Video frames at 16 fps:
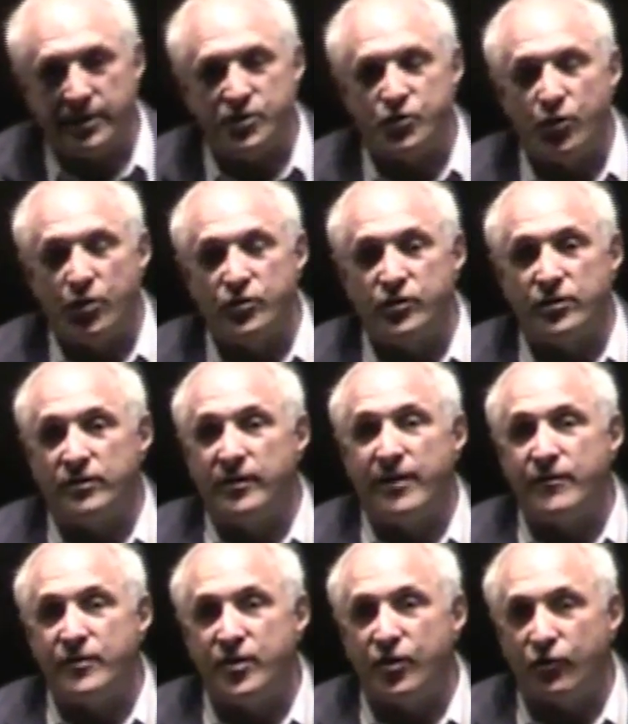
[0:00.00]
like
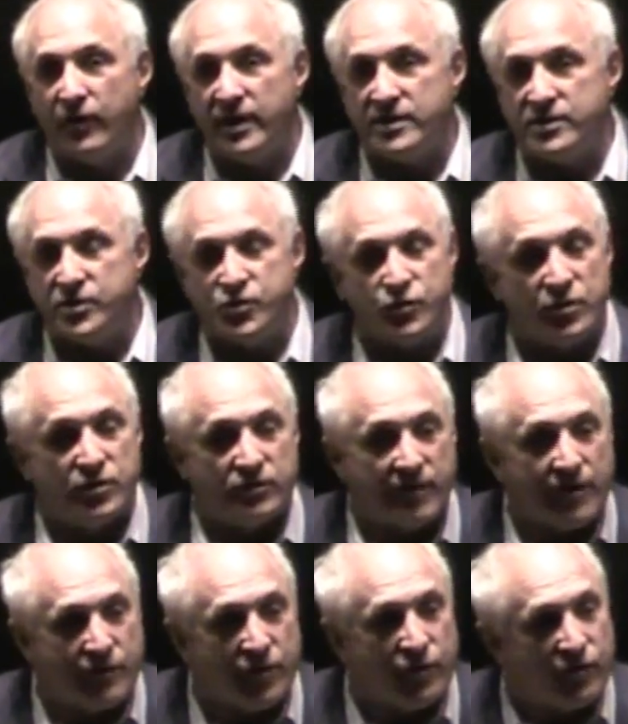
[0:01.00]
211 degrees.
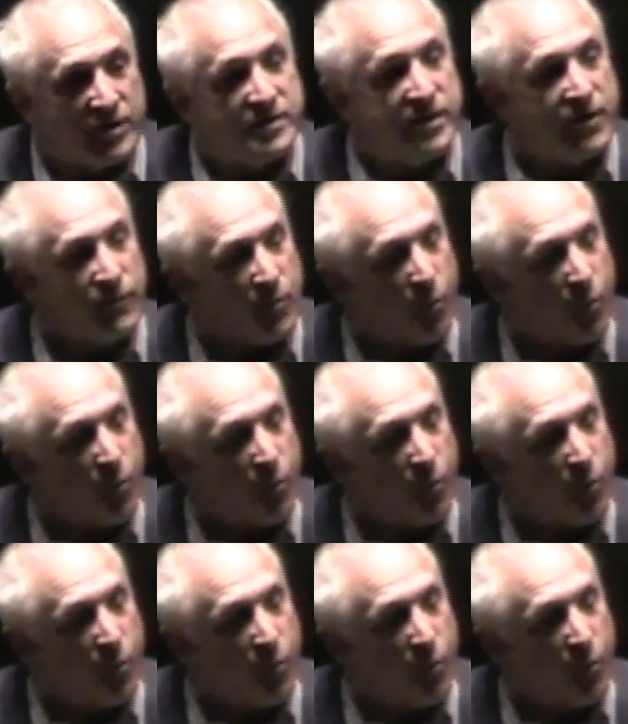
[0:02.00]
211 degrees give you